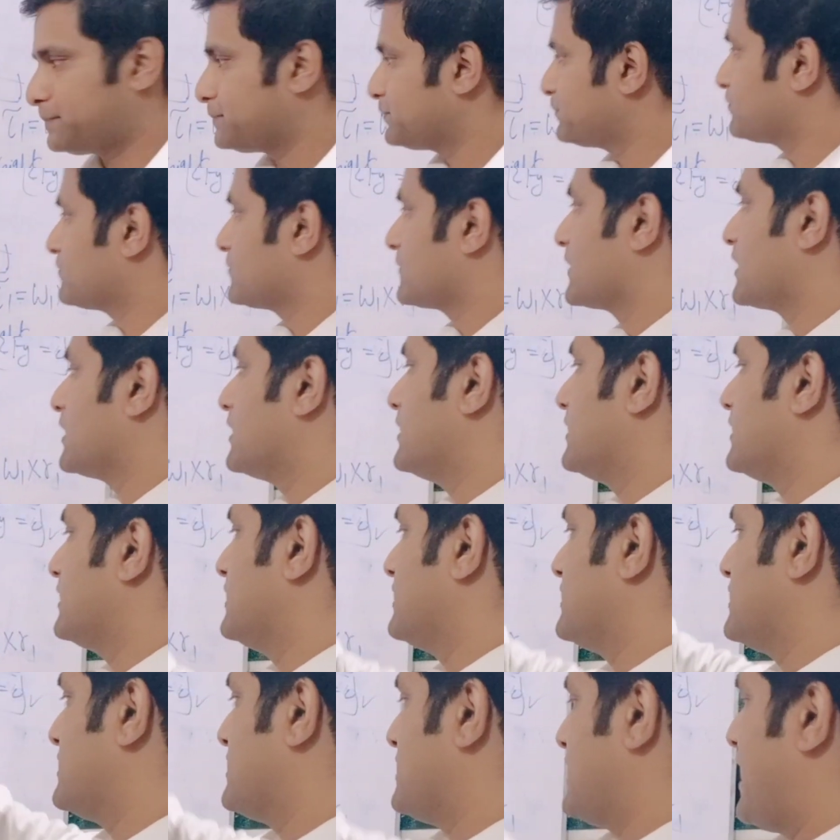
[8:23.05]
And this
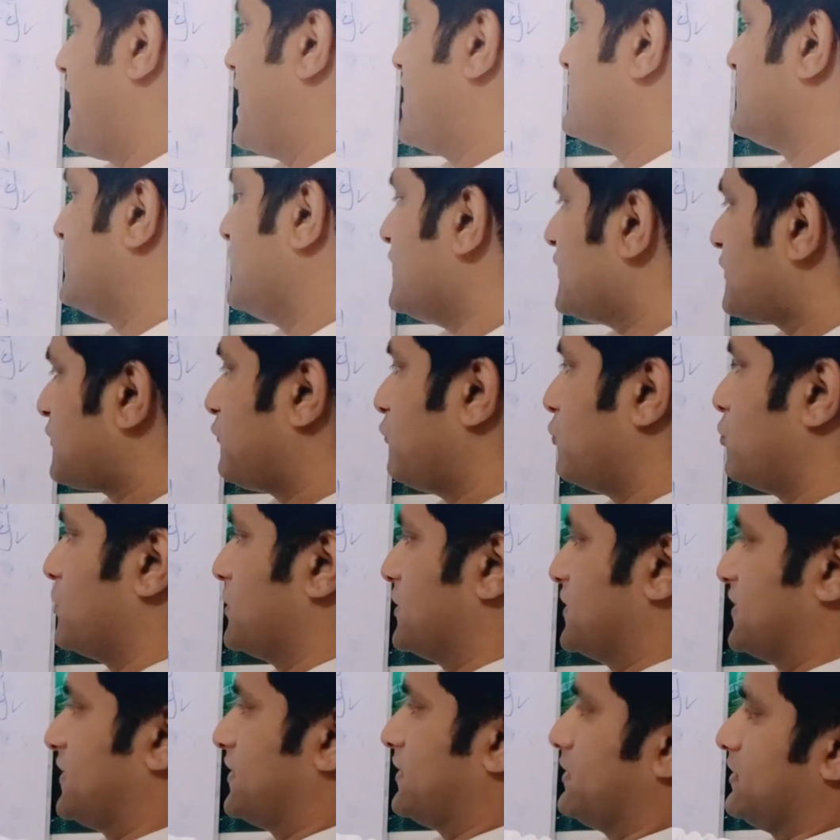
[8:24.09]
force, this is
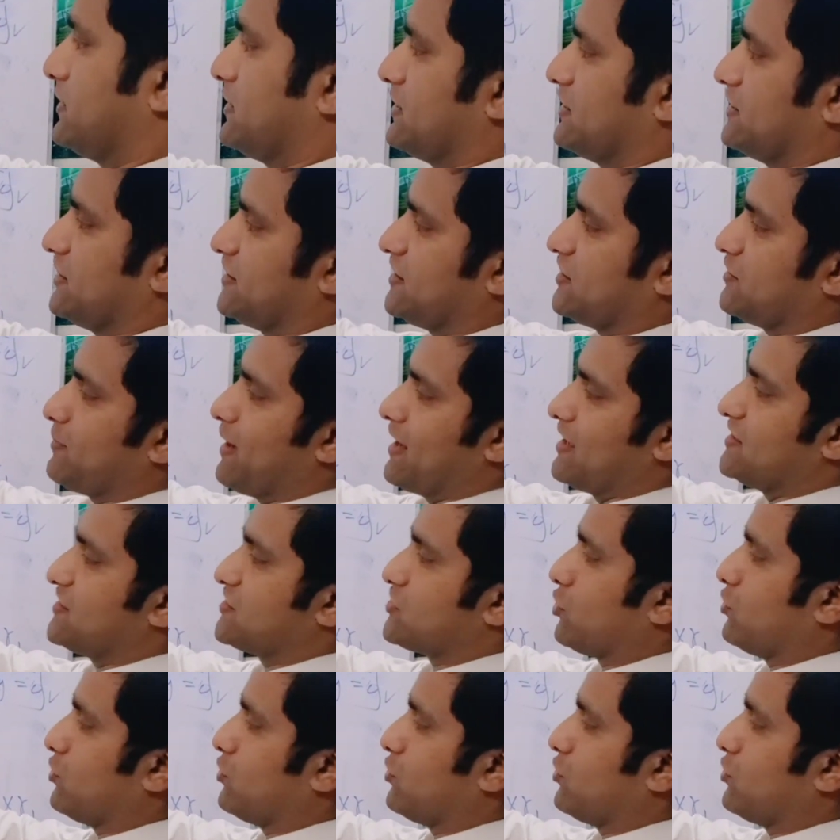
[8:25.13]
balanced over here, and this